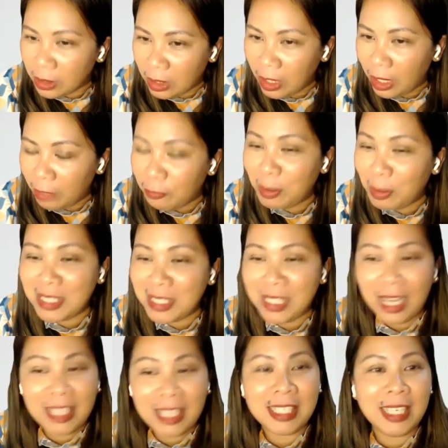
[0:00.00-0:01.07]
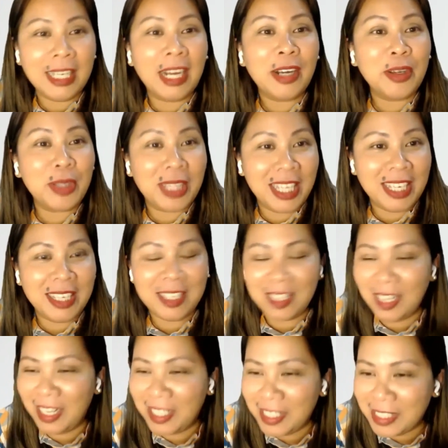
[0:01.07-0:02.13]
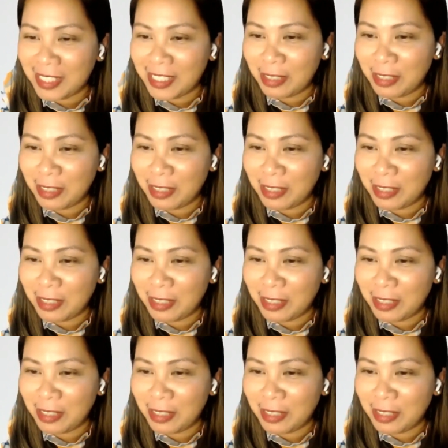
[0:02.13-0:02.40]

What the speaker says: everybody's asking, are you taking clients now?